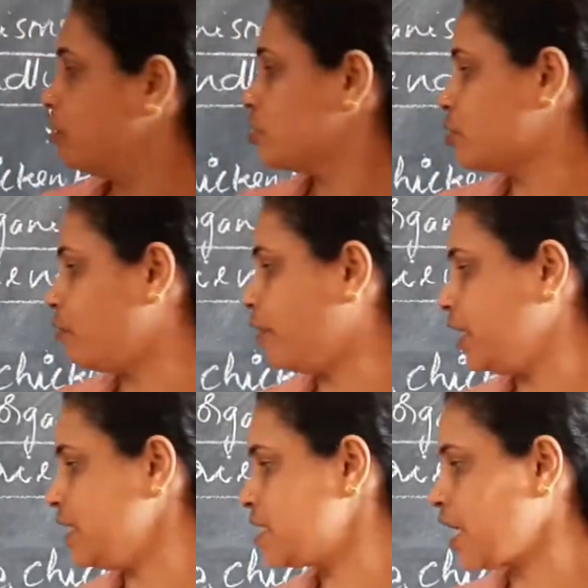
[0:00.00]
So one
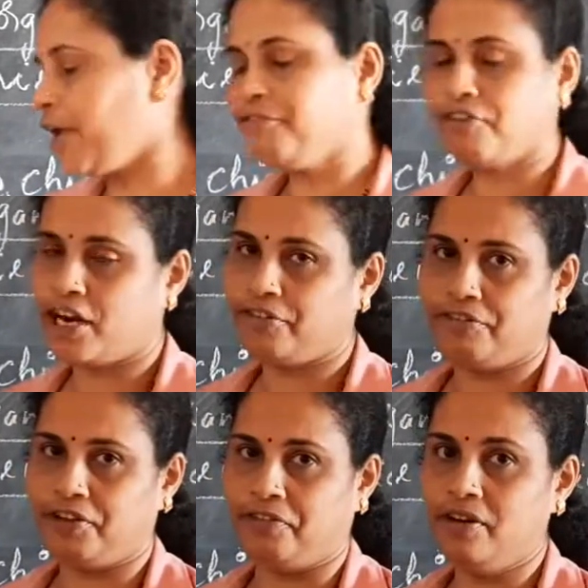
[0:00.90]
is typhoid
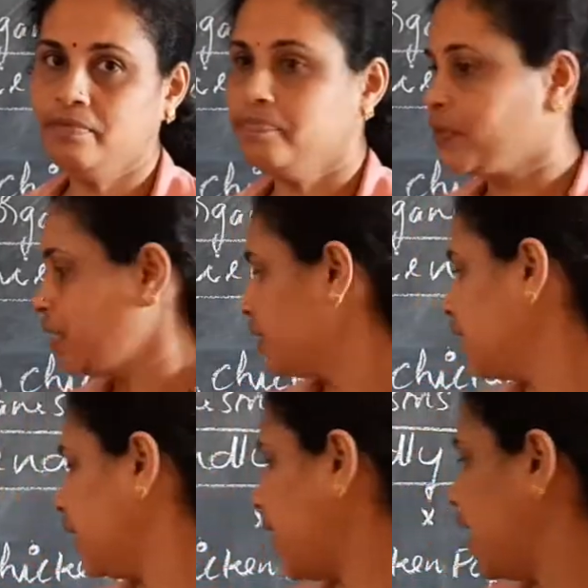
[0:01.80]
fever,
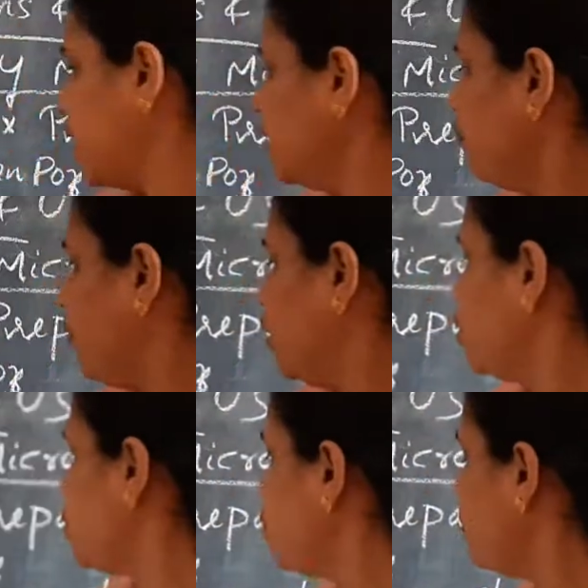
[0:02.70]
then another
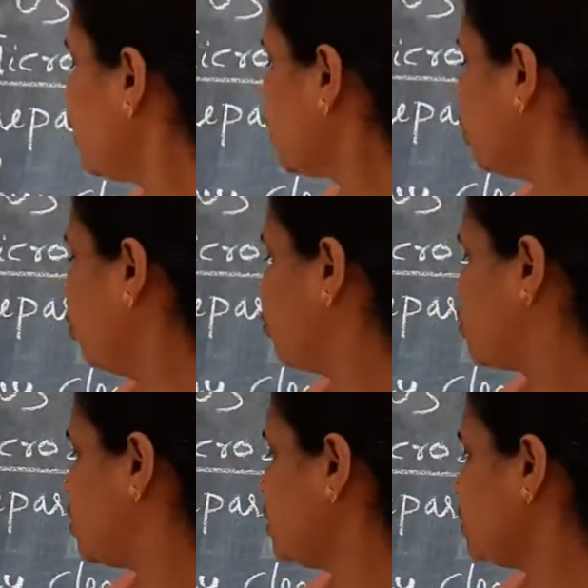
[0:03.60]
one
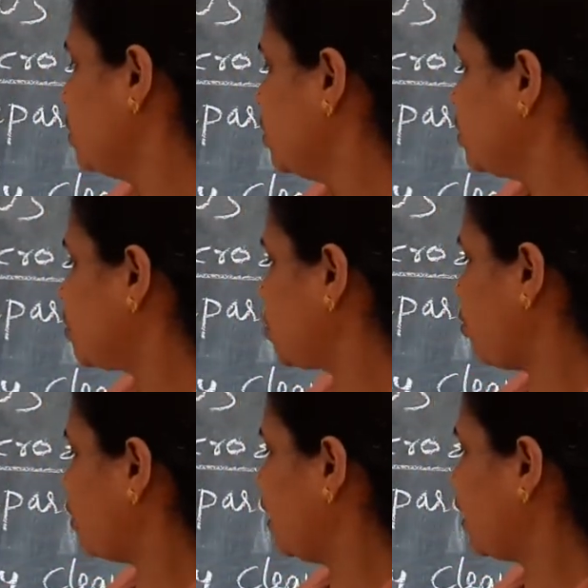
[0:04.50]
tuberculosis,
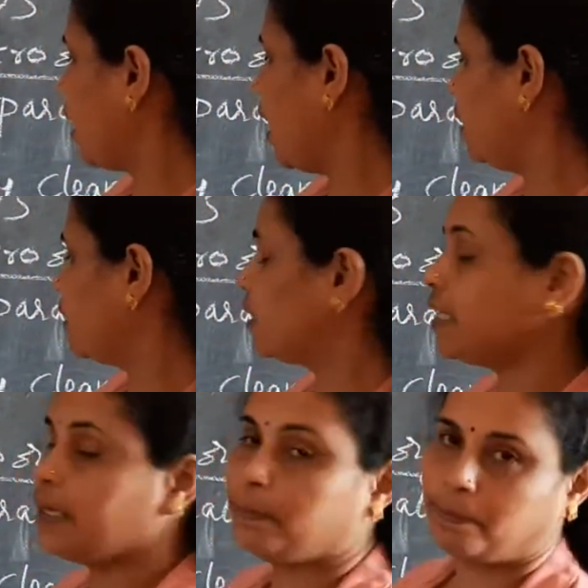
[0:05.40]
shortly called
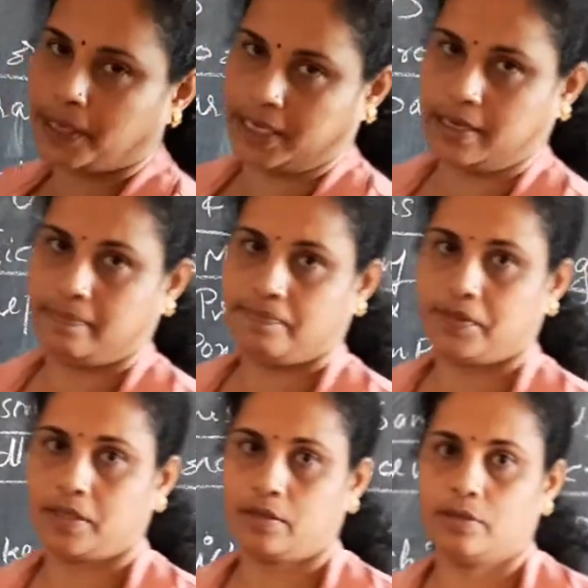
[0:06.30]
TB.
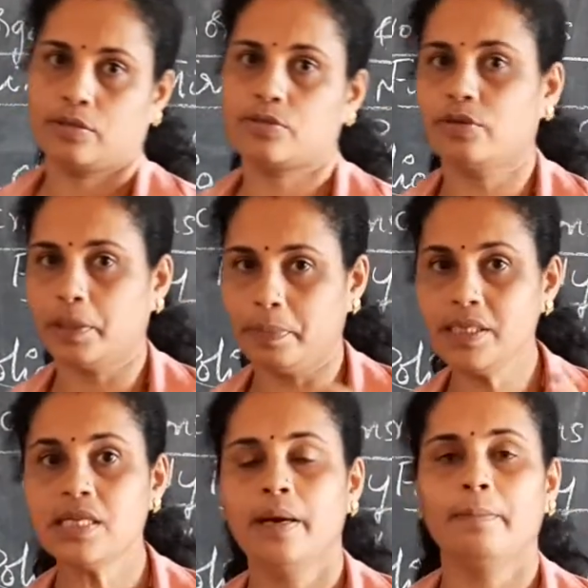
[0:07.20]
So that
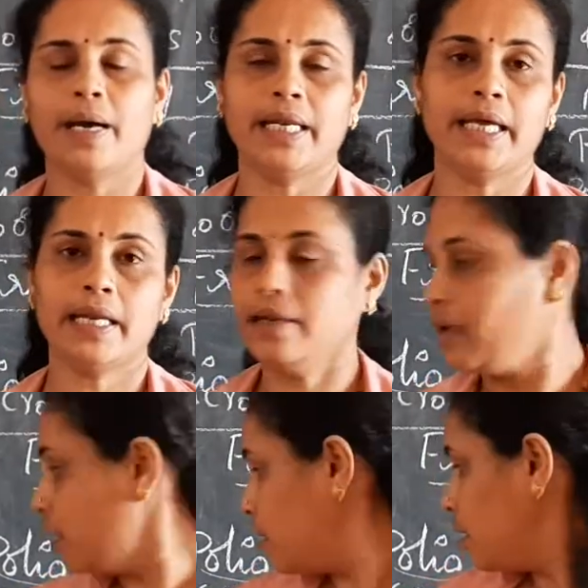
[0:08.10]
means
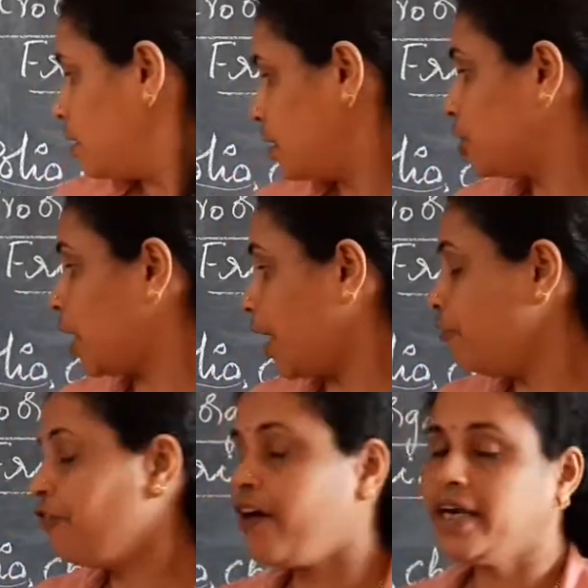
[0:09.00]
malaria,
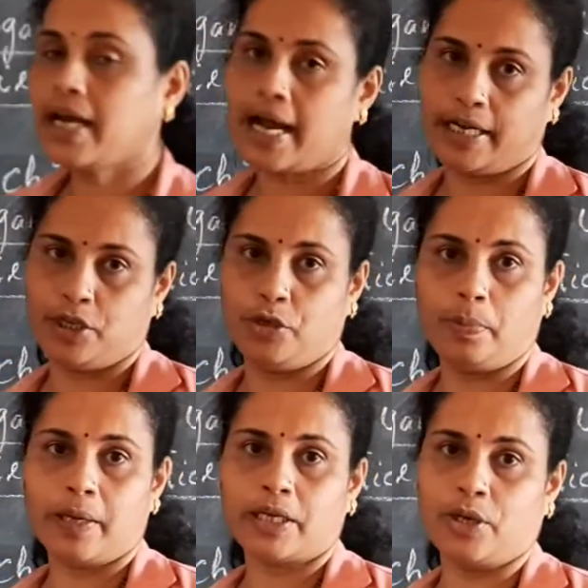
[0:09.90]
typhoid and
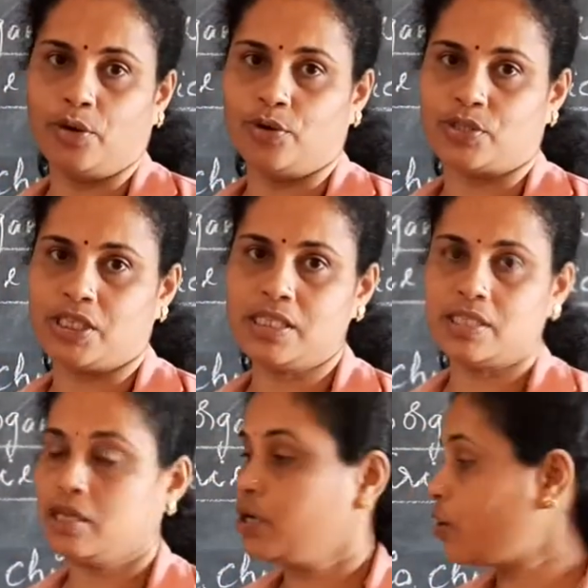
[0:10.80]
tuberculosis
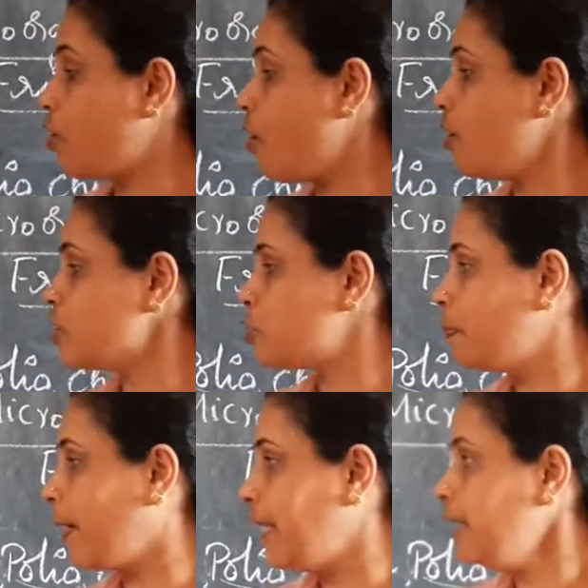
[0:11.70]
caused
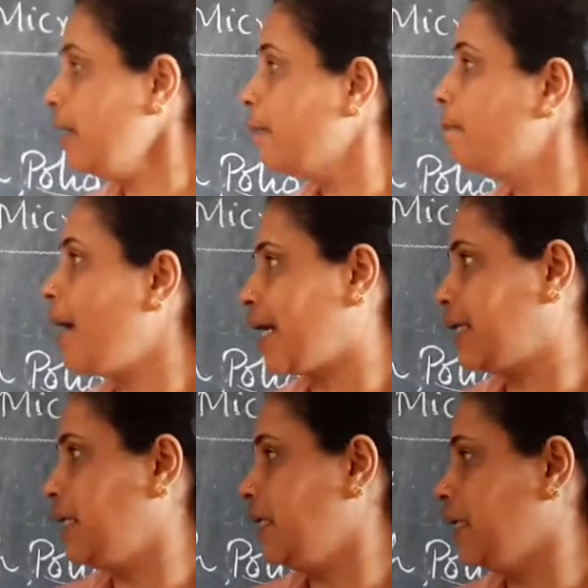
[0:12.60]
by
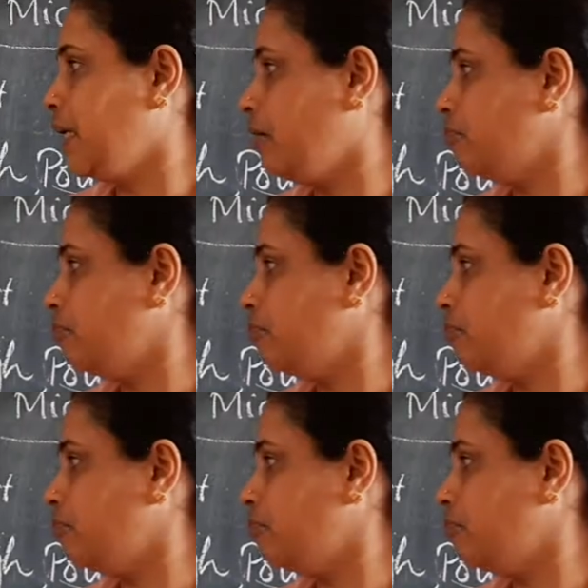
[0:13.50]
bacteria.